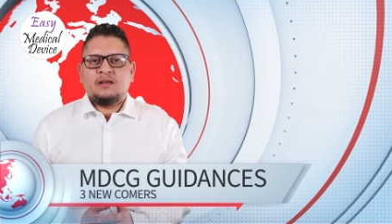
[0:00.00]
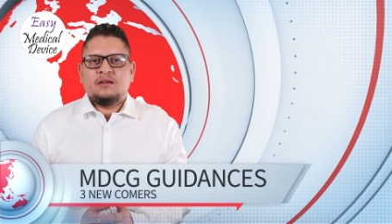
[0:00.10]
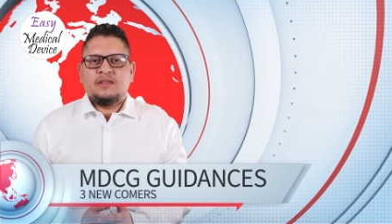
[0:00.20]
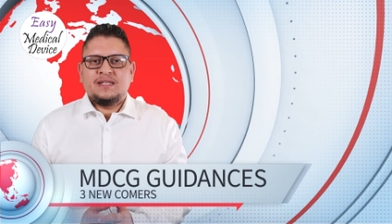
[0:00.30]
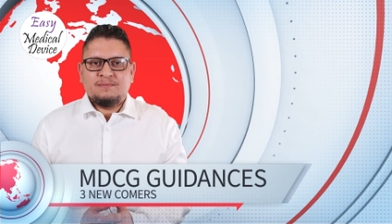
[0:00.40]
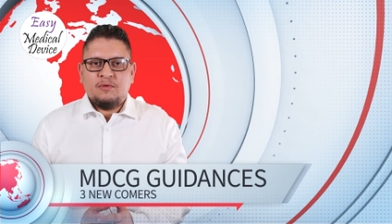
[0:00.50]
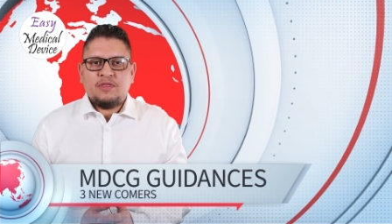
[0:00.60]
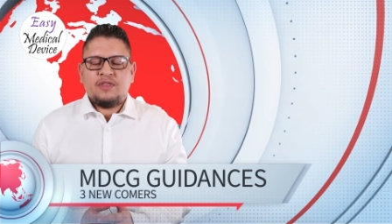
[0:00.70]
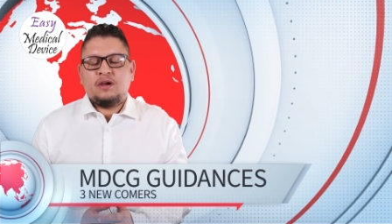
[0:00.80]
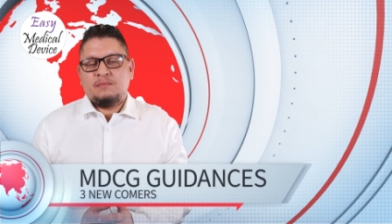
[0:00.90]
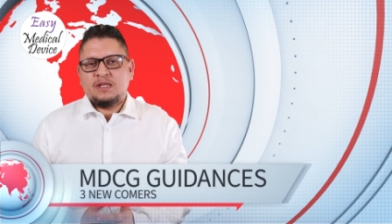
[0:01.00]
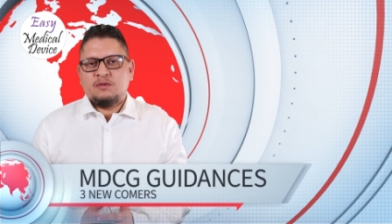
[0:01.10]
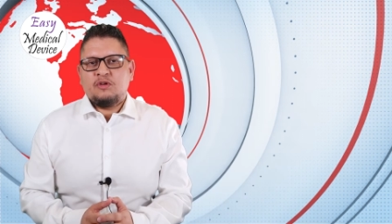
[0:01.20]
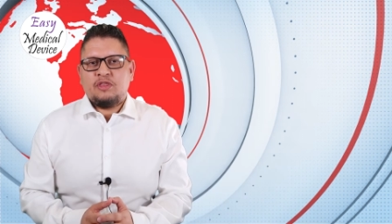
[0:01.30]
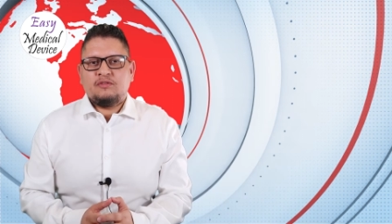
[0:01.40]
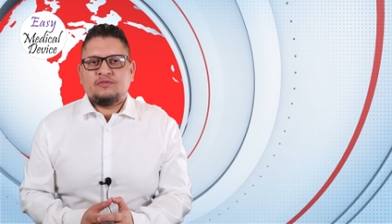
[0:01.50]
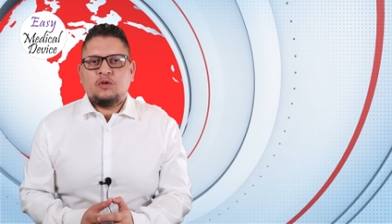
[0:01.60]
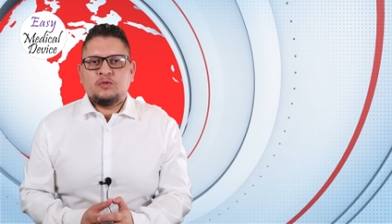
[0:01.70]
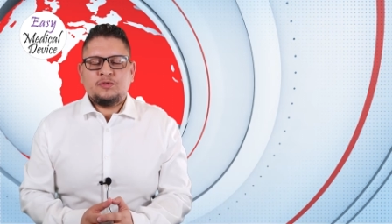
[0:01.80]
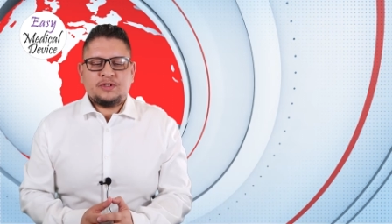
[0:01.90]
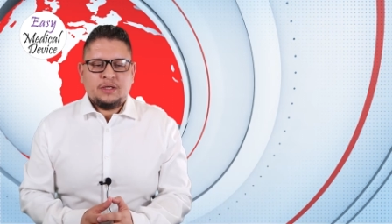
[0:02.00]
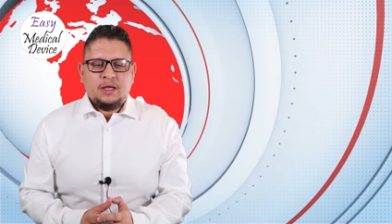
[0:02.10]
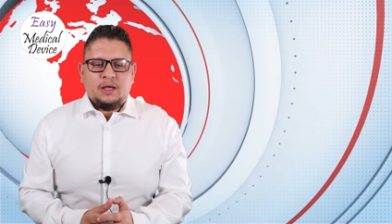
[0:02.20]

uh, this month, um, in the month of August.